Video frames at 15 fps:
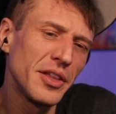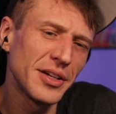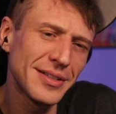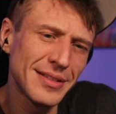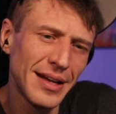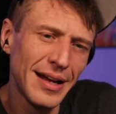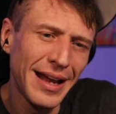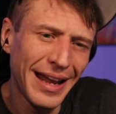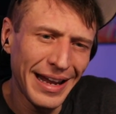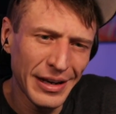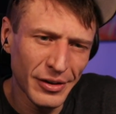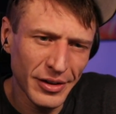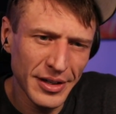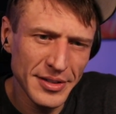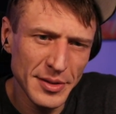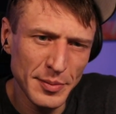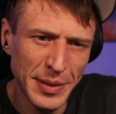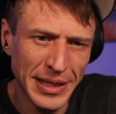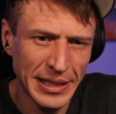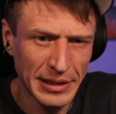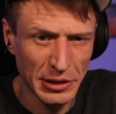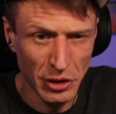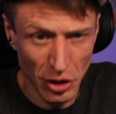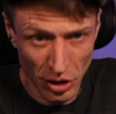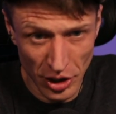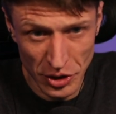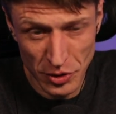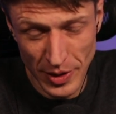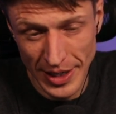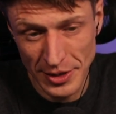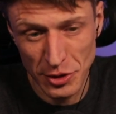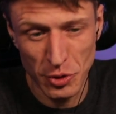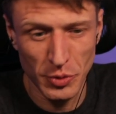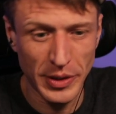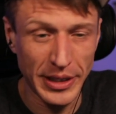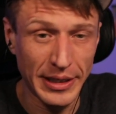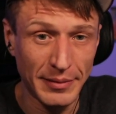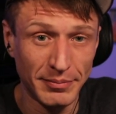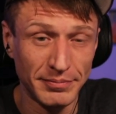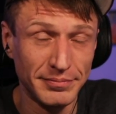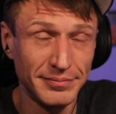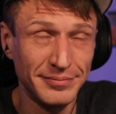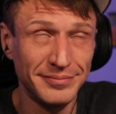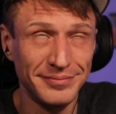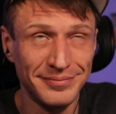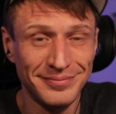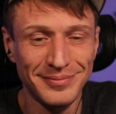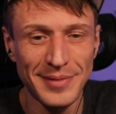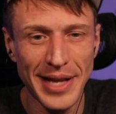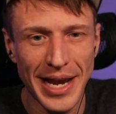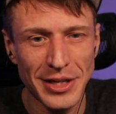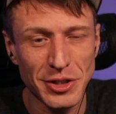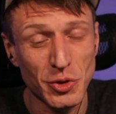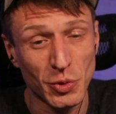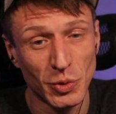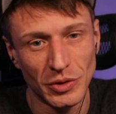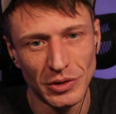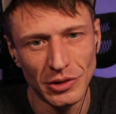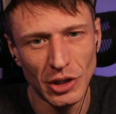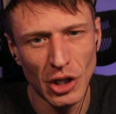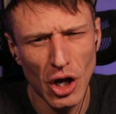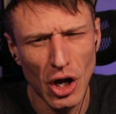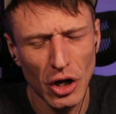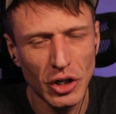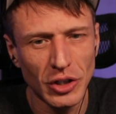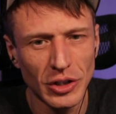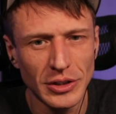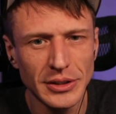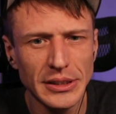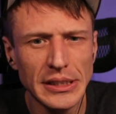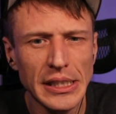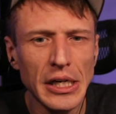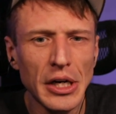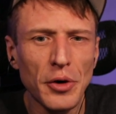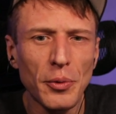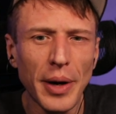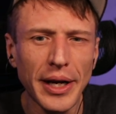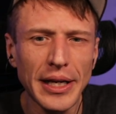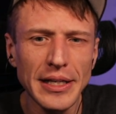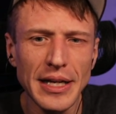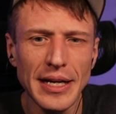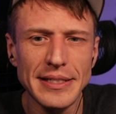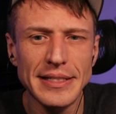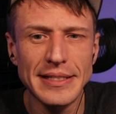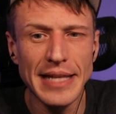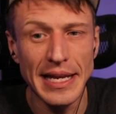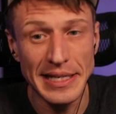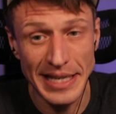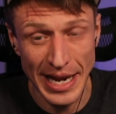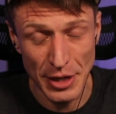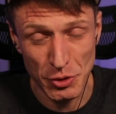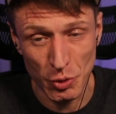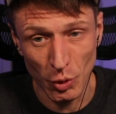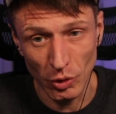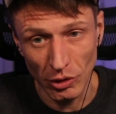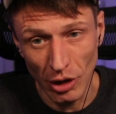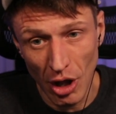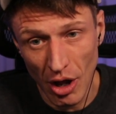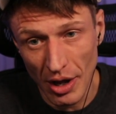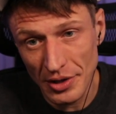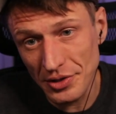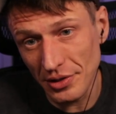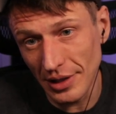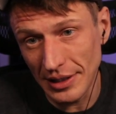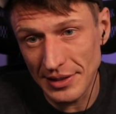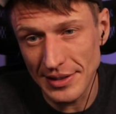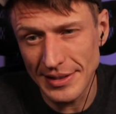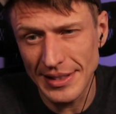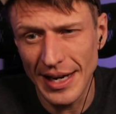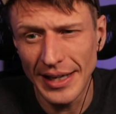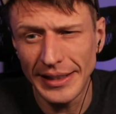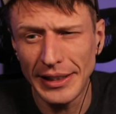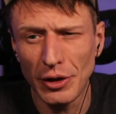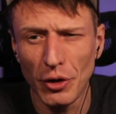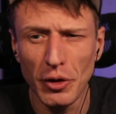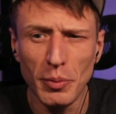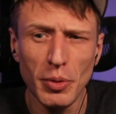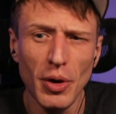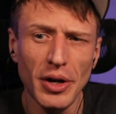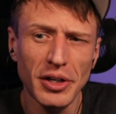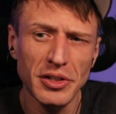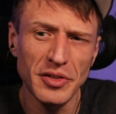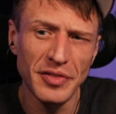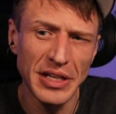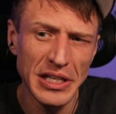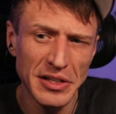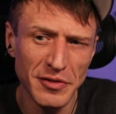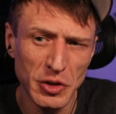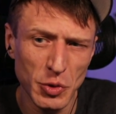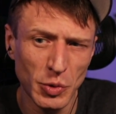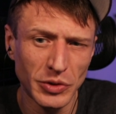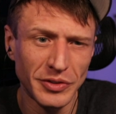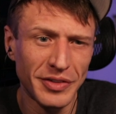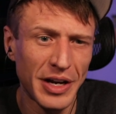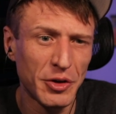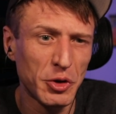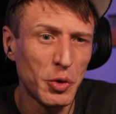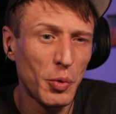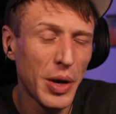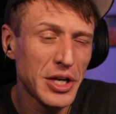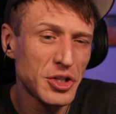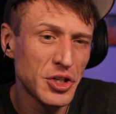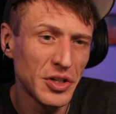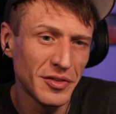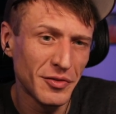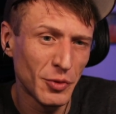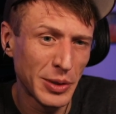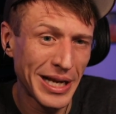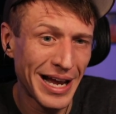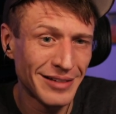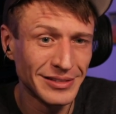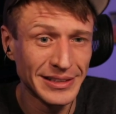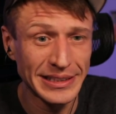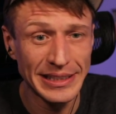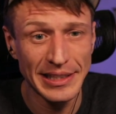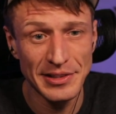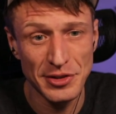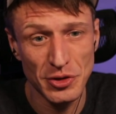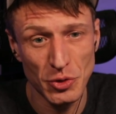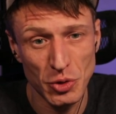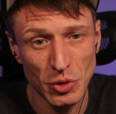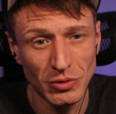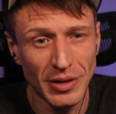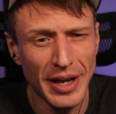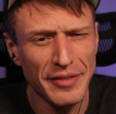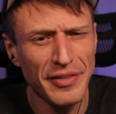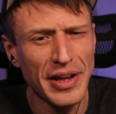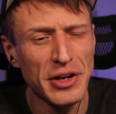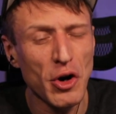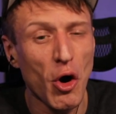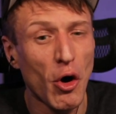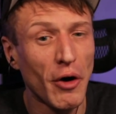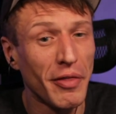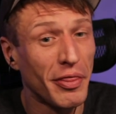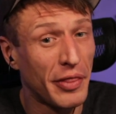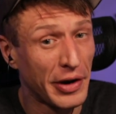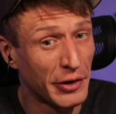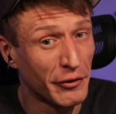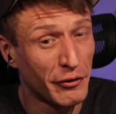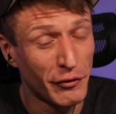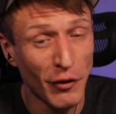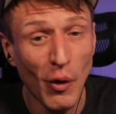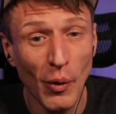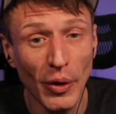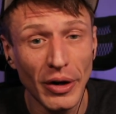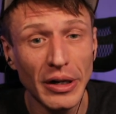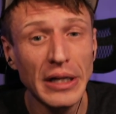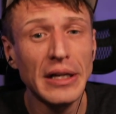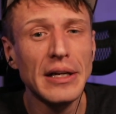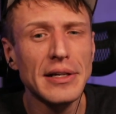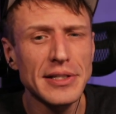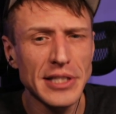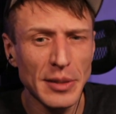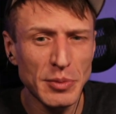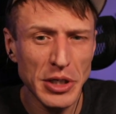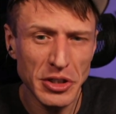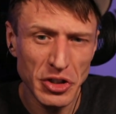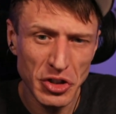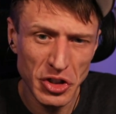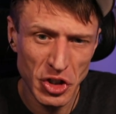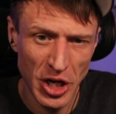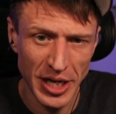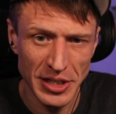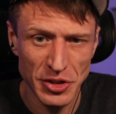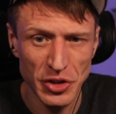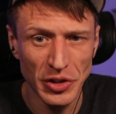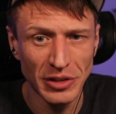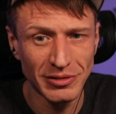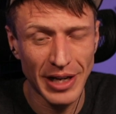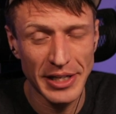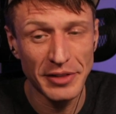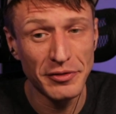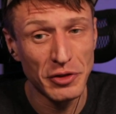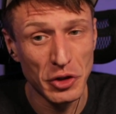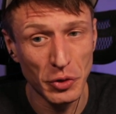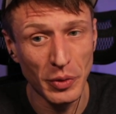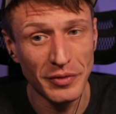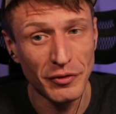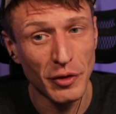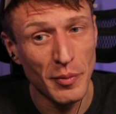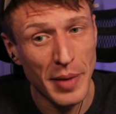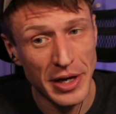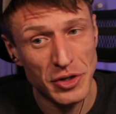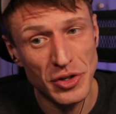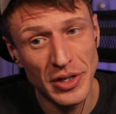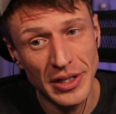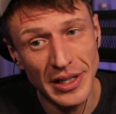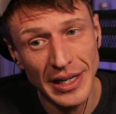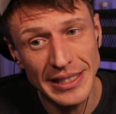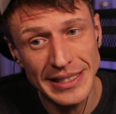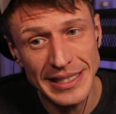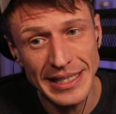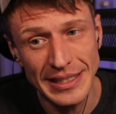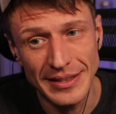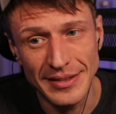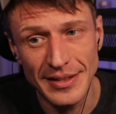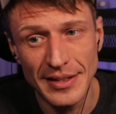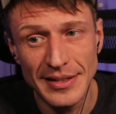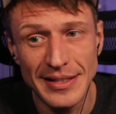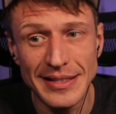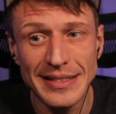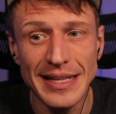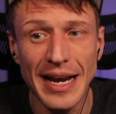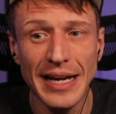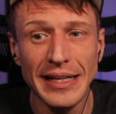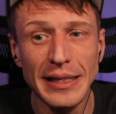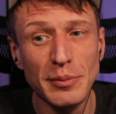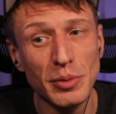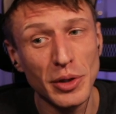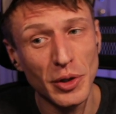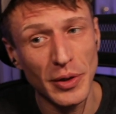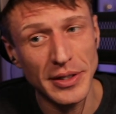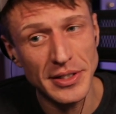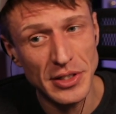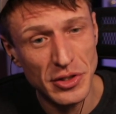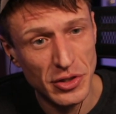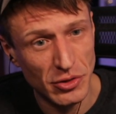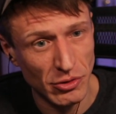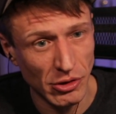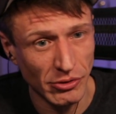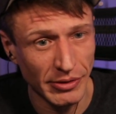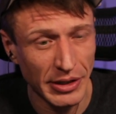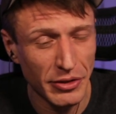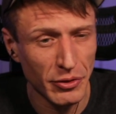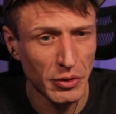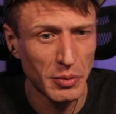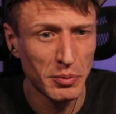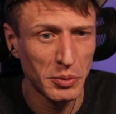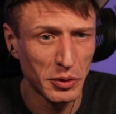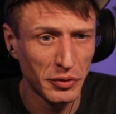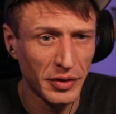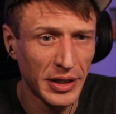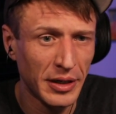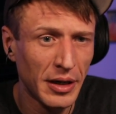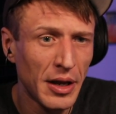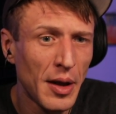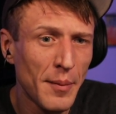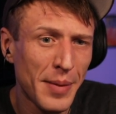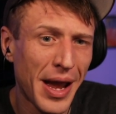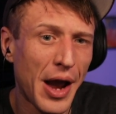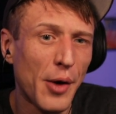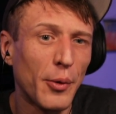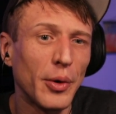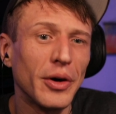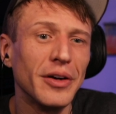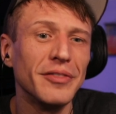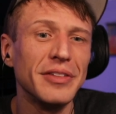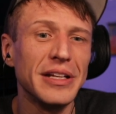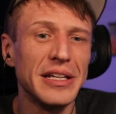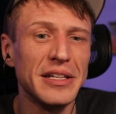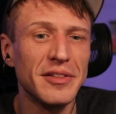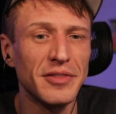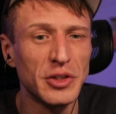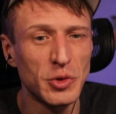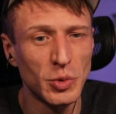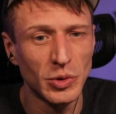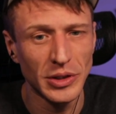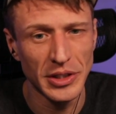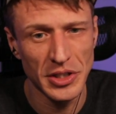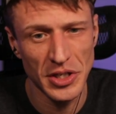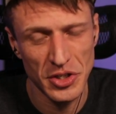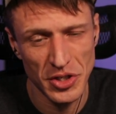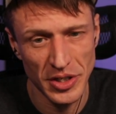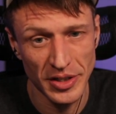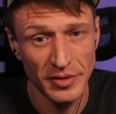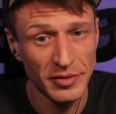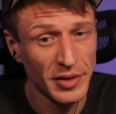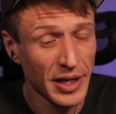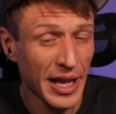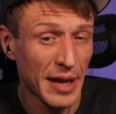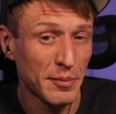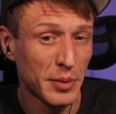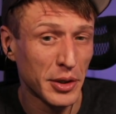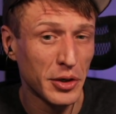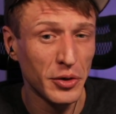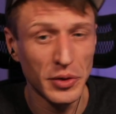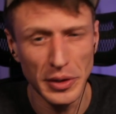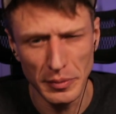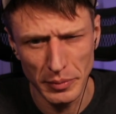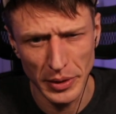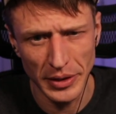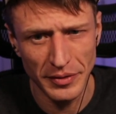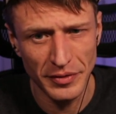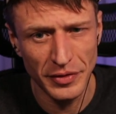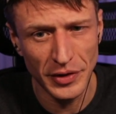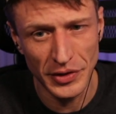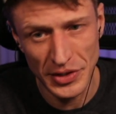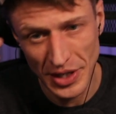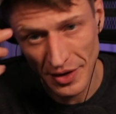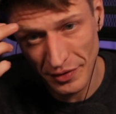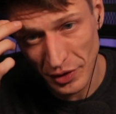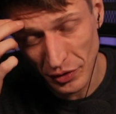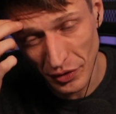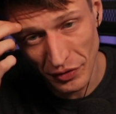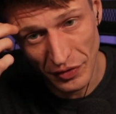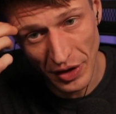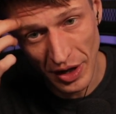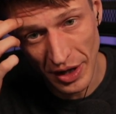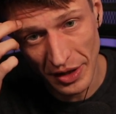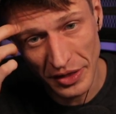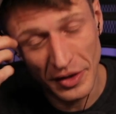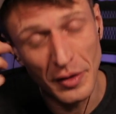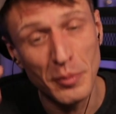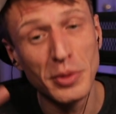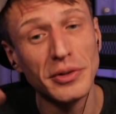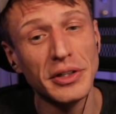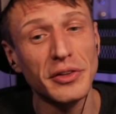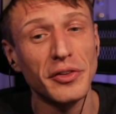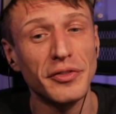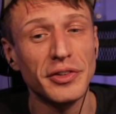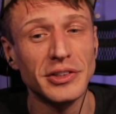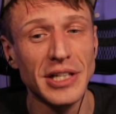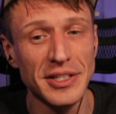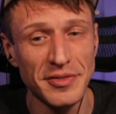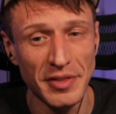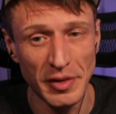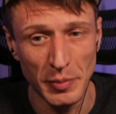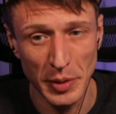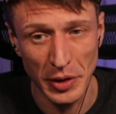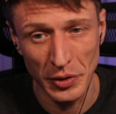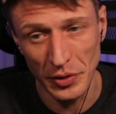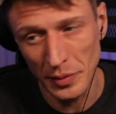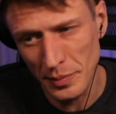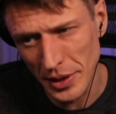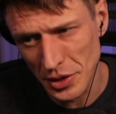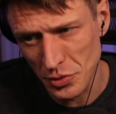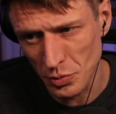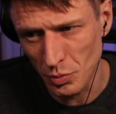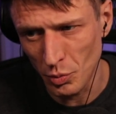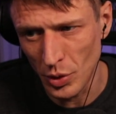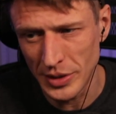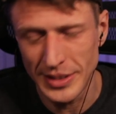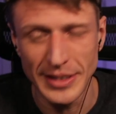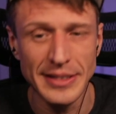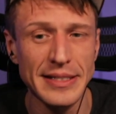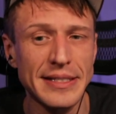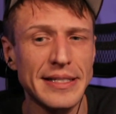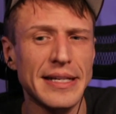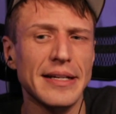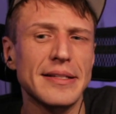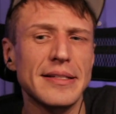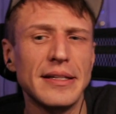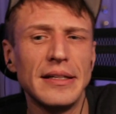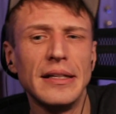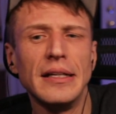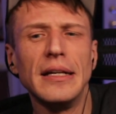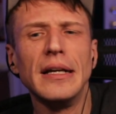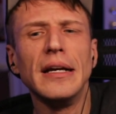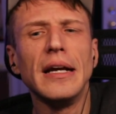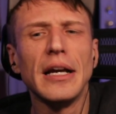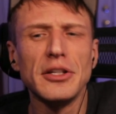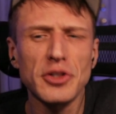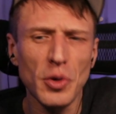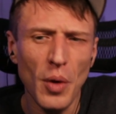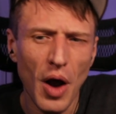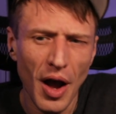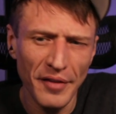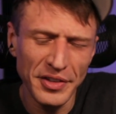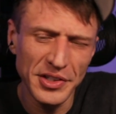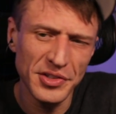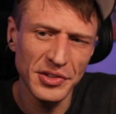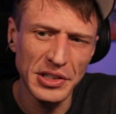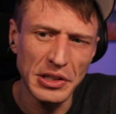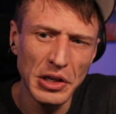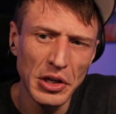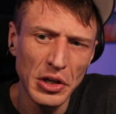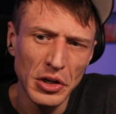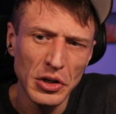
Thus, anarchism, in contrast to the natural law cult, recognizes that natural laws, like society, are the product of individual evaluation of reality and social life, and are therefore subject to change in the light of new information and ideas. Society progresses slowly through the moving power of individual initiative. Again, Bakunin, but the political philosophy of Bakunin, page 166. And so, obviously,